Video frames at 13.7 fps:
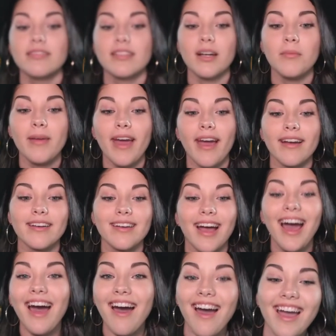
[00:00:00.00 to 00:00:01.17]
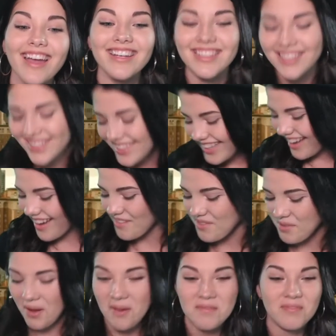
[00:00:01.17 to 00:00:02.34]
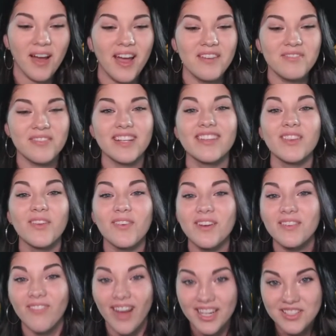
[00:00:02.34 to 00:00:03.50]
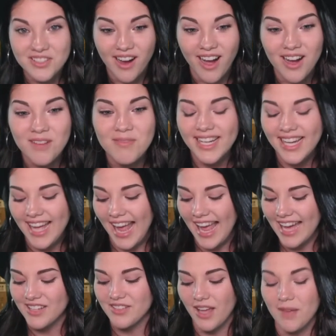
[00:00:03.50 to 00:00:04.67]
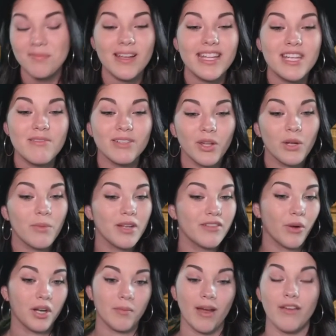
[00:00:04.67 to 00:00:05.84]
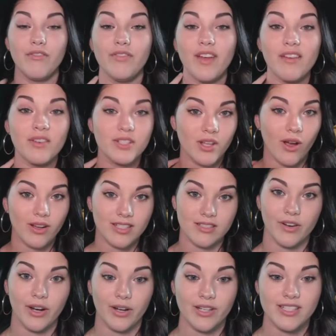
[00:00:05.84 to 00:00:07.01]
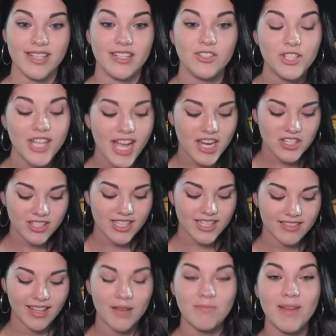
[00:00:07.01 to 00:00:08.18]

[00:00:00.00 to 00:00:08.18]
Come back. Hi! About my friend Lauren Weintraub, and I played you a little bit of one of my favorite songs of hers, and she actually let